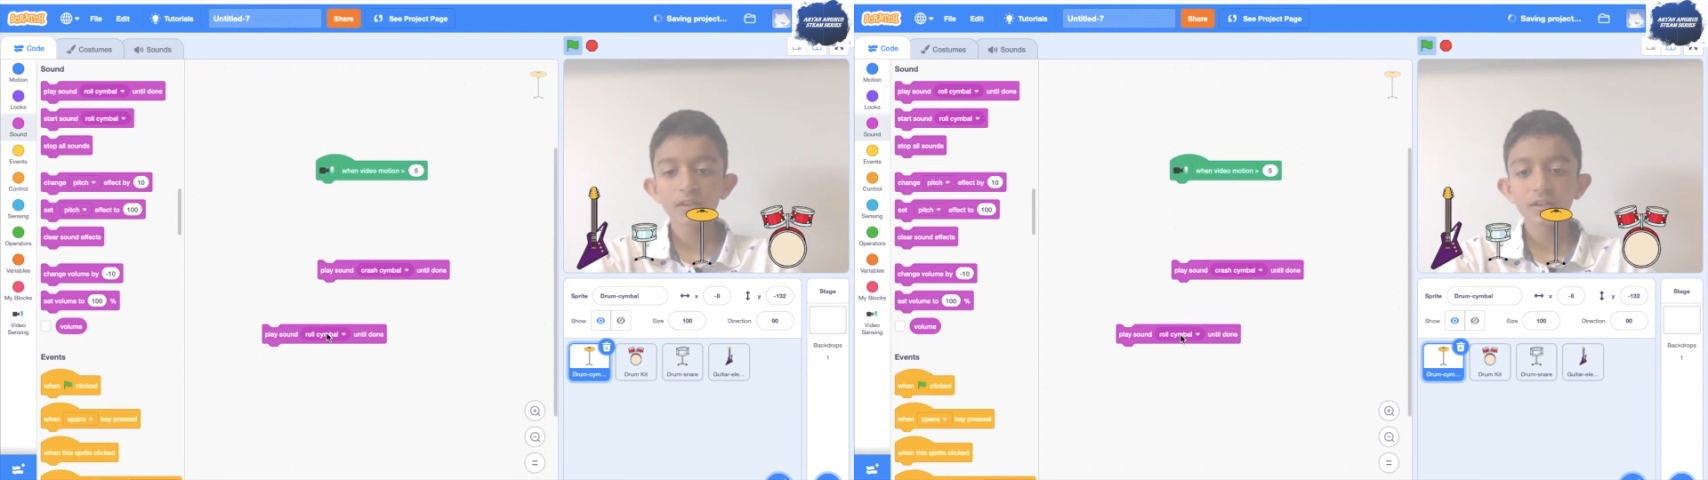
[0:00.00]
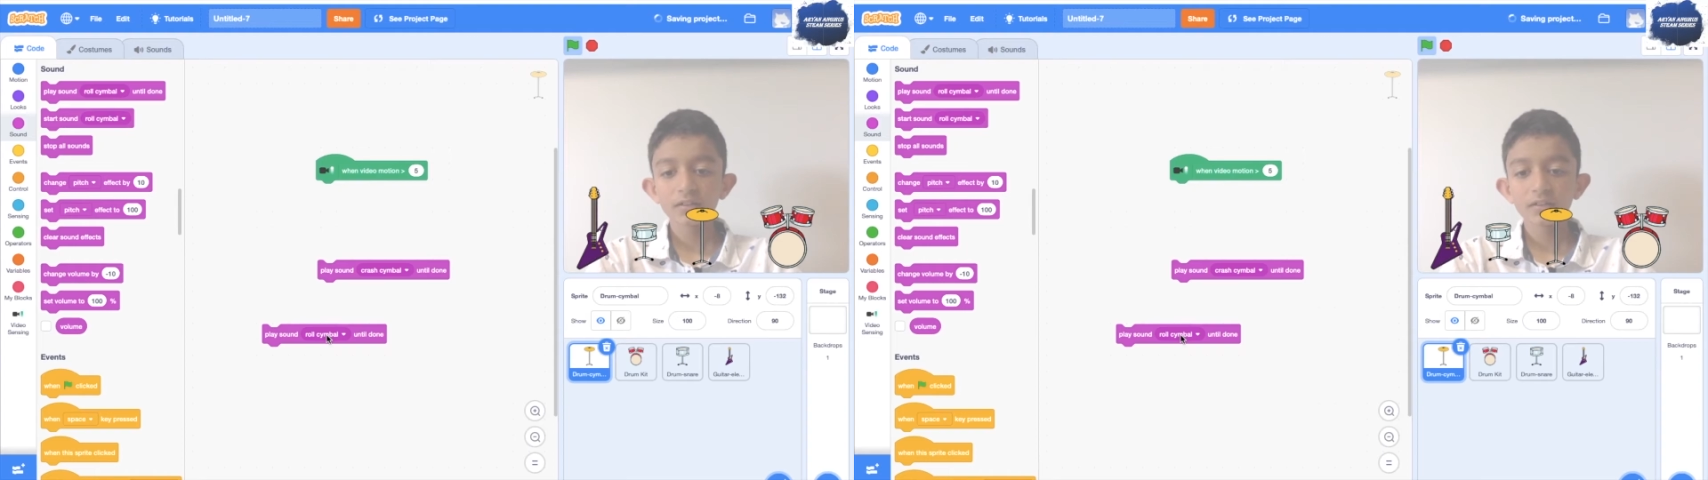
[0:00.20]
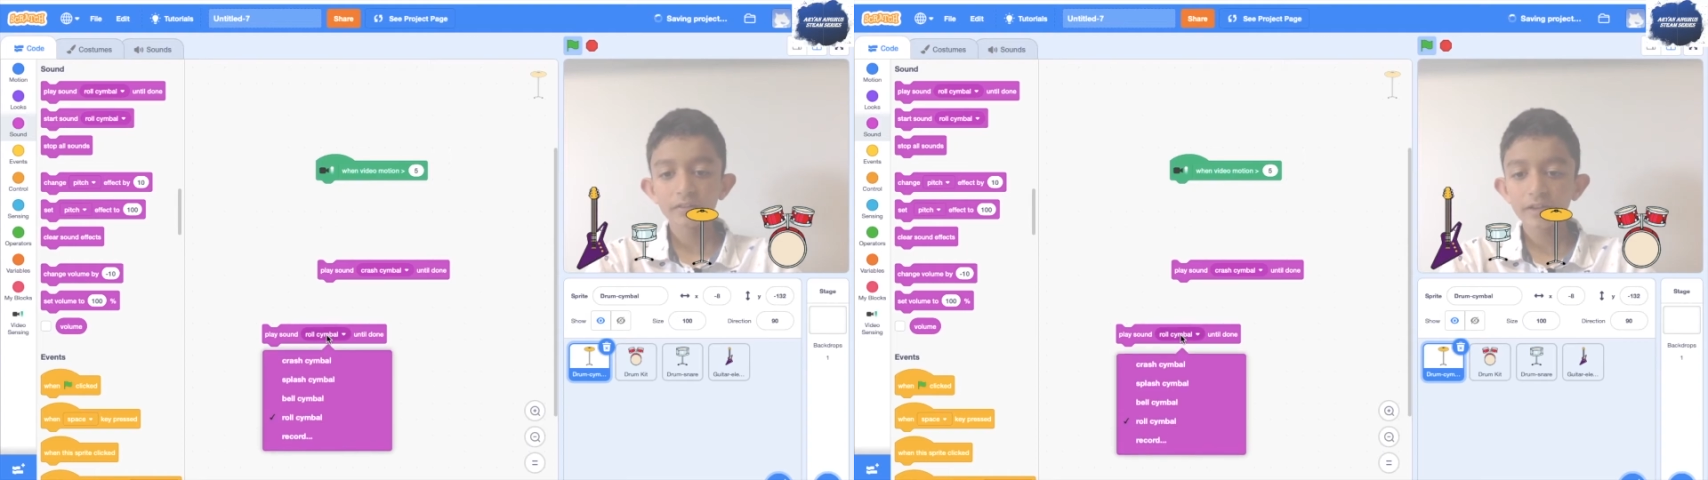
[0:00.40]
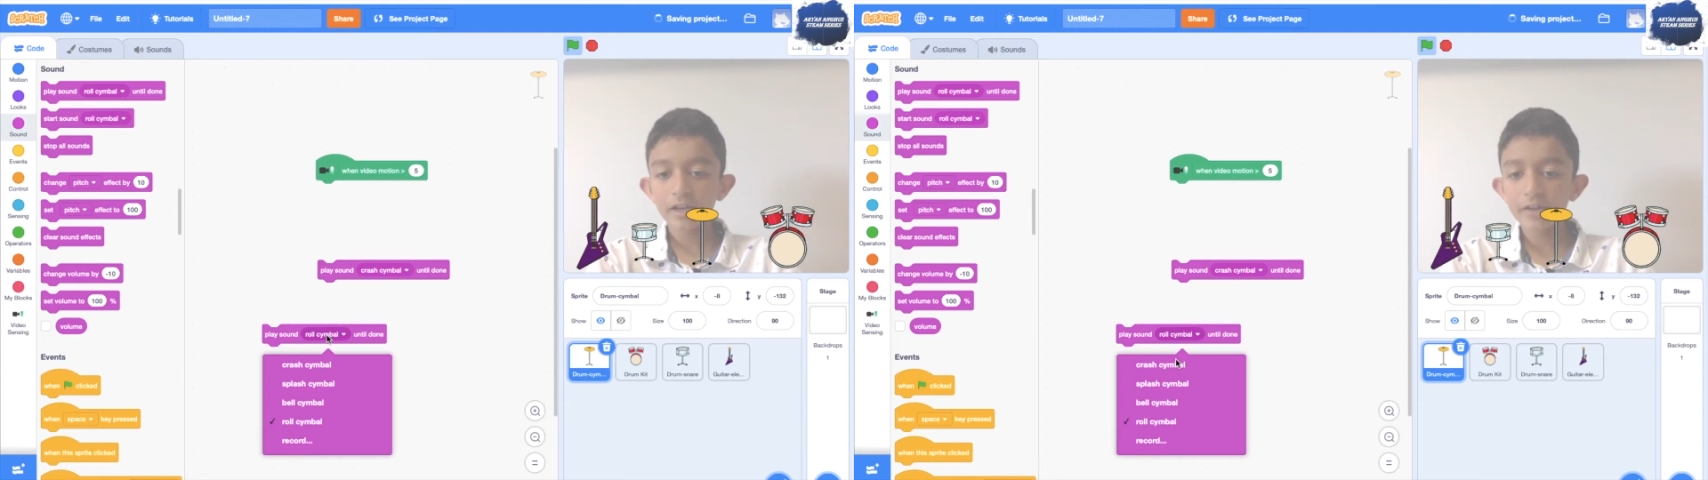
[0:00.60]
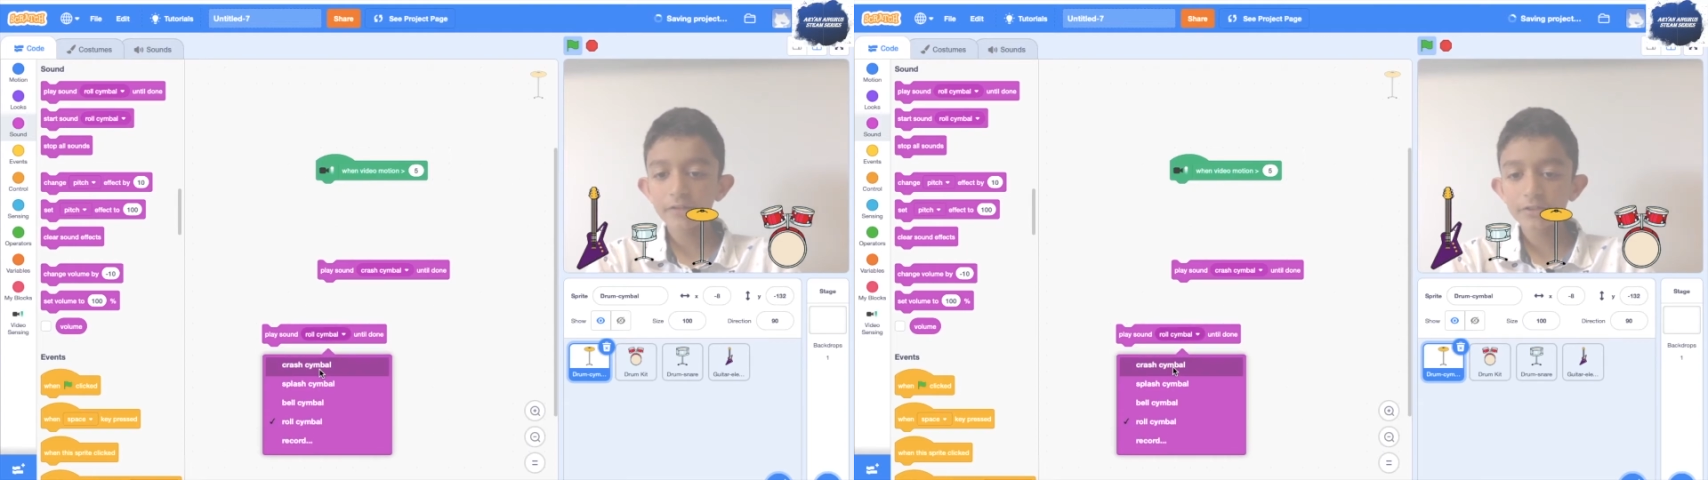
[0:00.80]
Now, you
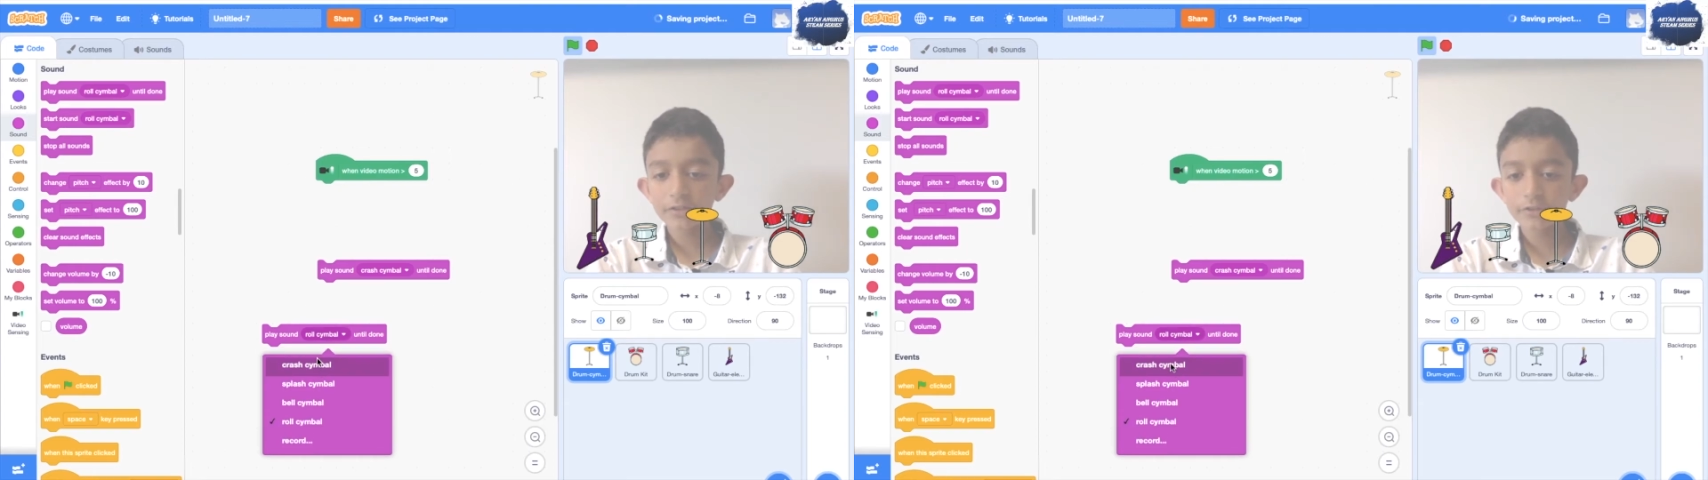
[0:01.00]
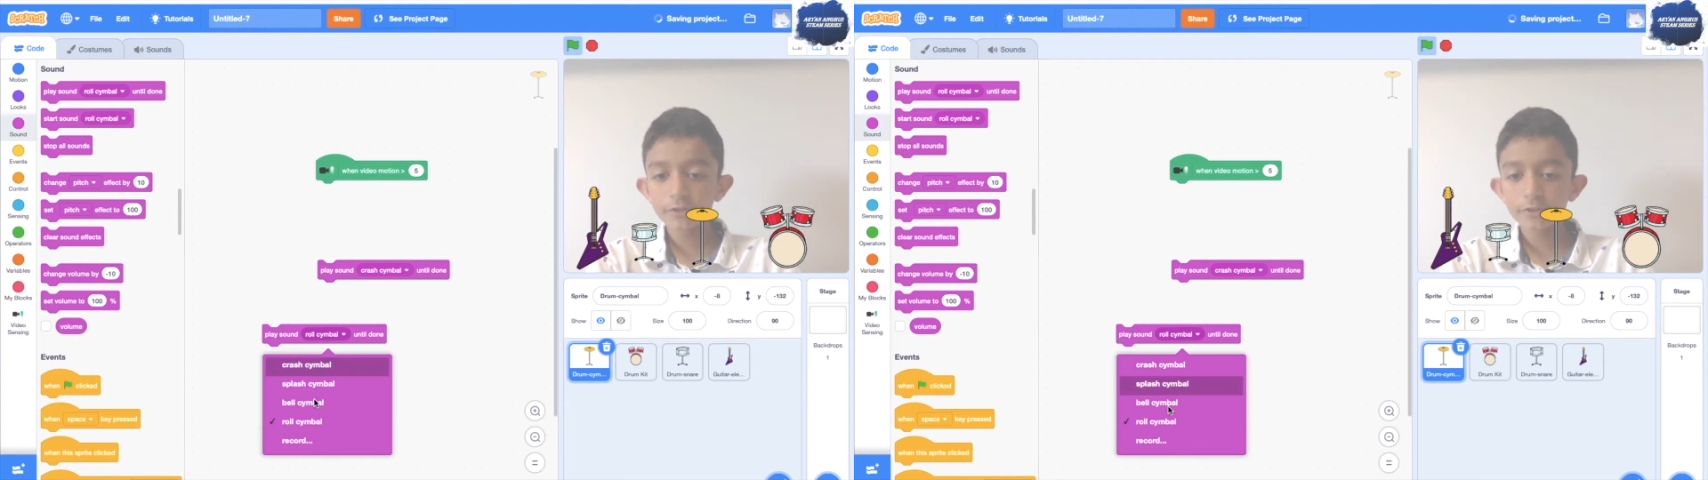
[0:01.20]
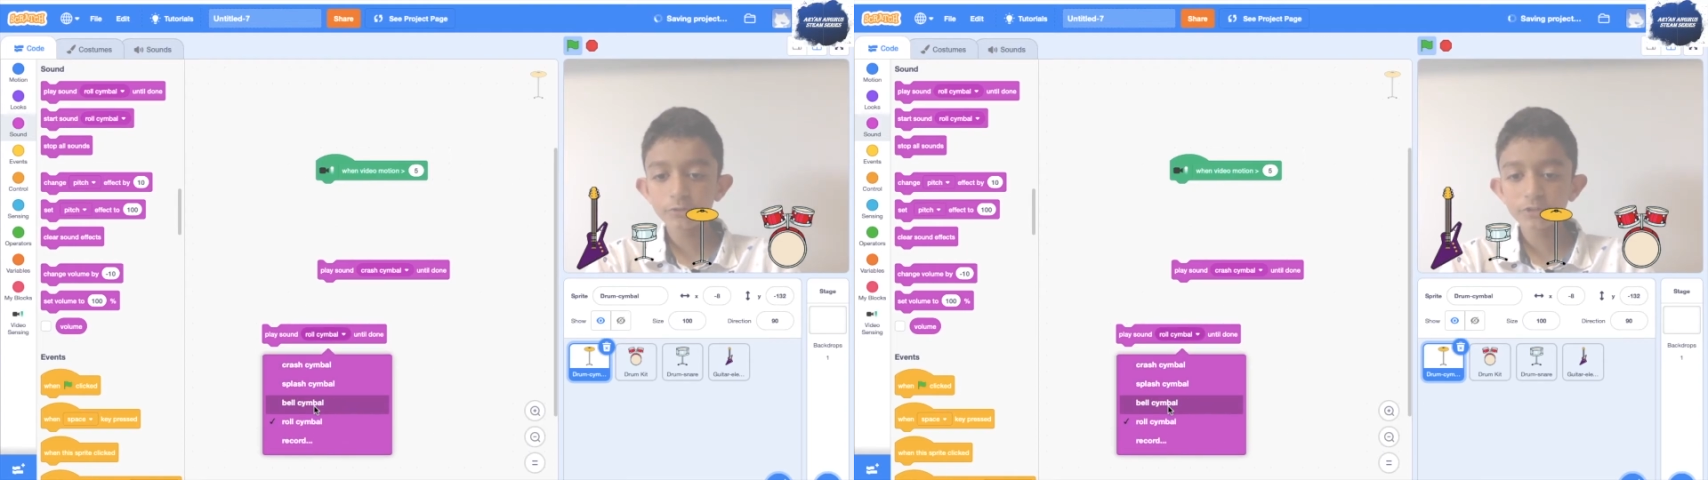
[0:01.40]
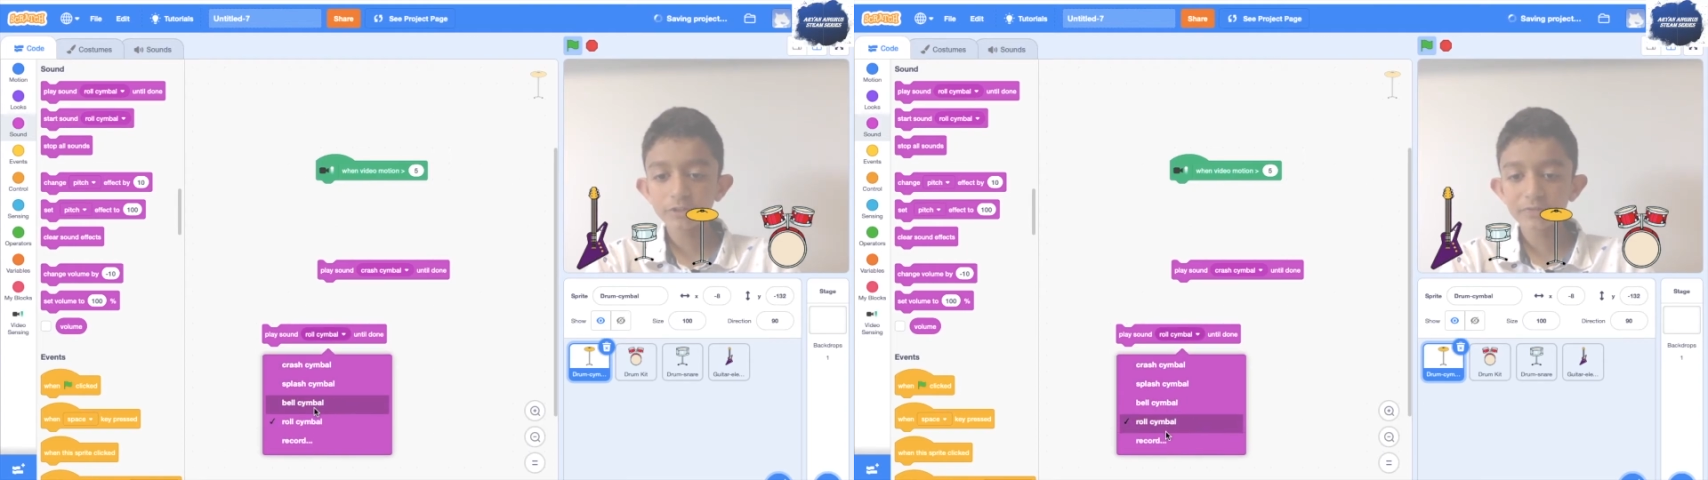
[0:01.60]
can choose different